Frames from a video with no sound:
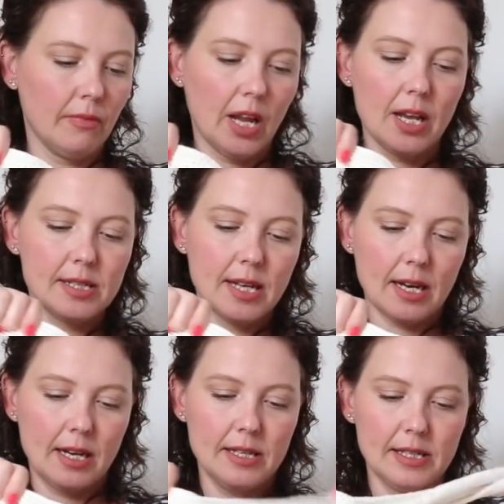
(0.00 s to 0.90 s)

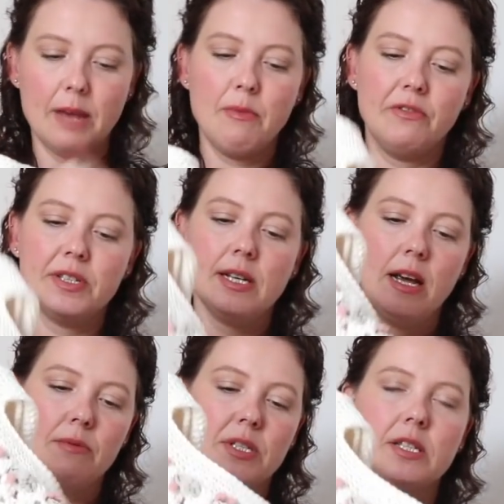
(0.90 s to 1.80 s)
exactly the same, obviously
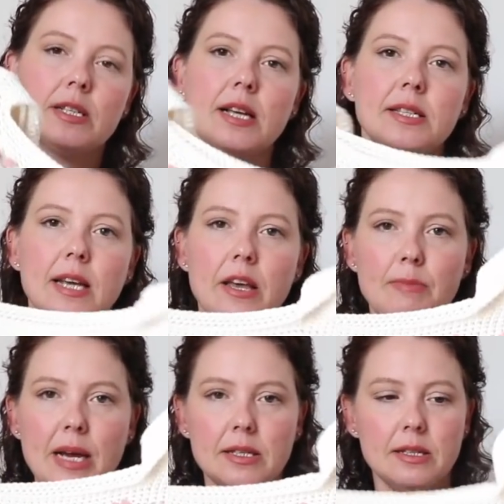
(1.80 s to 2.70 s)
I was just testing out the
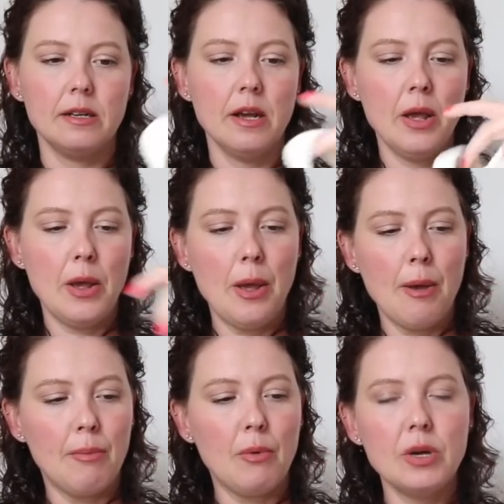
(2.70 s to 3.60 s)
pattern,
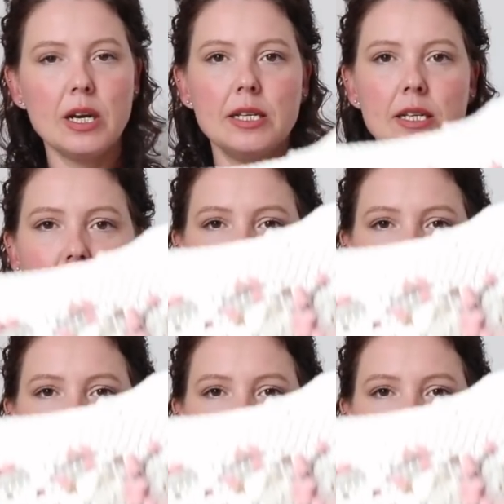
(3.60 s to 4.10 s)
but what I did